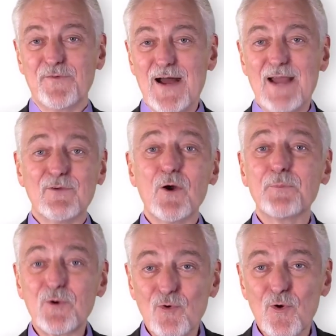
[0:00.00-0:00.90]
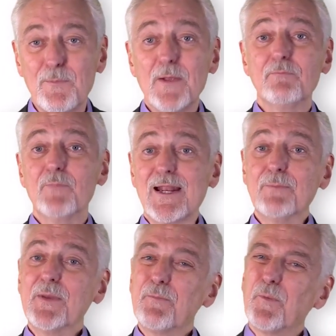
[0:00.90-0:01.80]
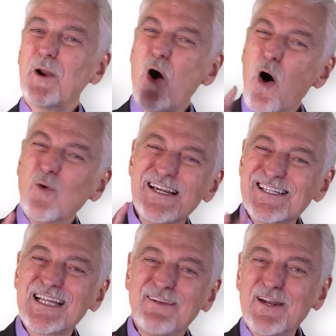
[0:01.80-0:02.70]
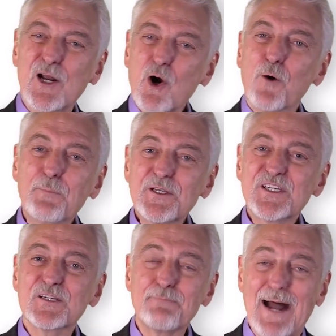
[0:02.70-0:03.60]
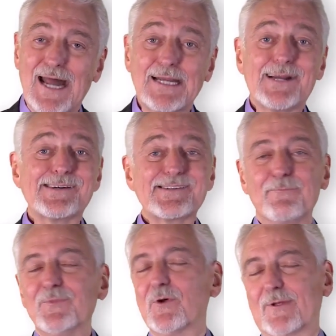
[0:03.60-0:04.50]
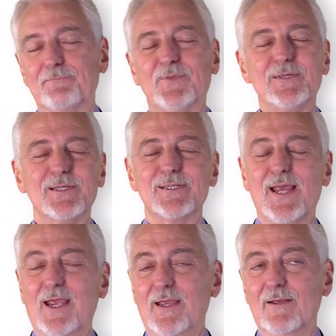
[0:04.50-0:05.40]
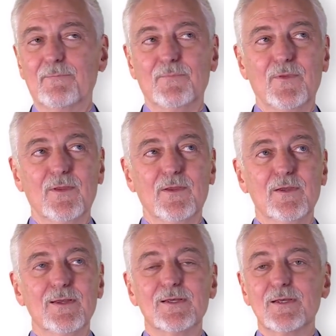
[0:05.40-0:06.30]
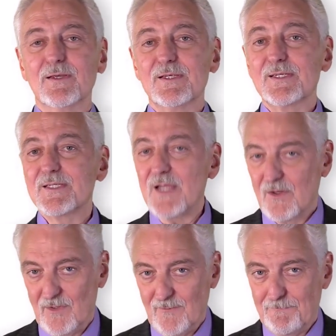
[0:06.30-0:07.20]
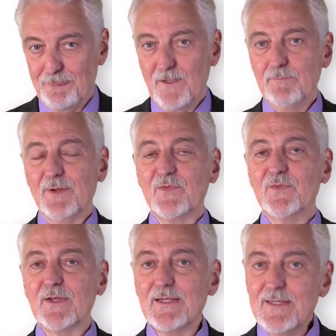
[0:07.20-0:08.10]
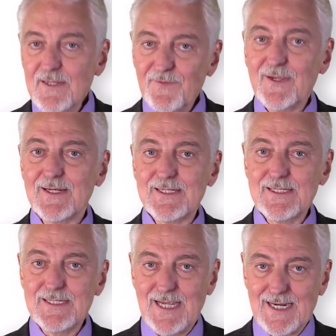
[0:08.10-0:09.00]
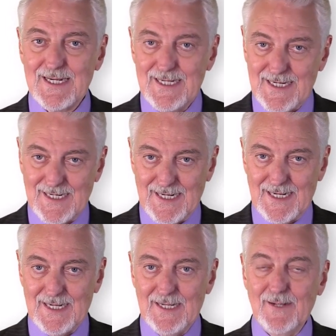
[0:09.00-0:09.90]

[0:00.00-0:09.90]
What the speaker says: five, an open group, many people, but always leaving an open spot. Look, this is a subtle but significant technique